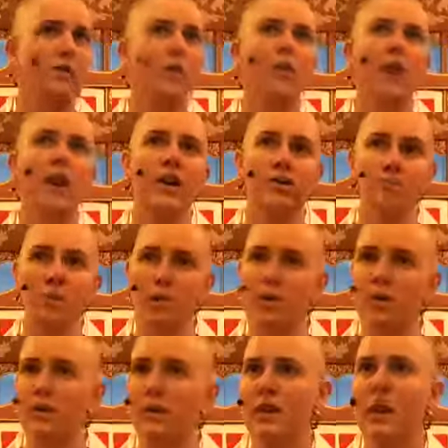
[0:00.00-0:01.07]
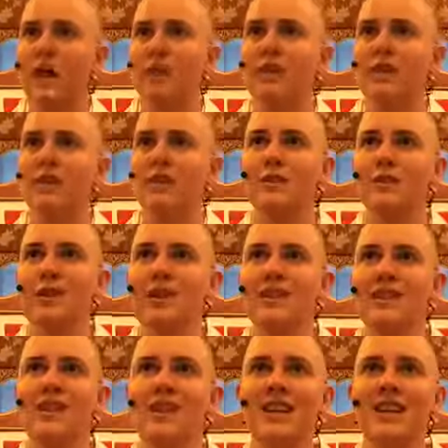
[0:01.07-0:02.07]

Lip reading: Where have people become a little bit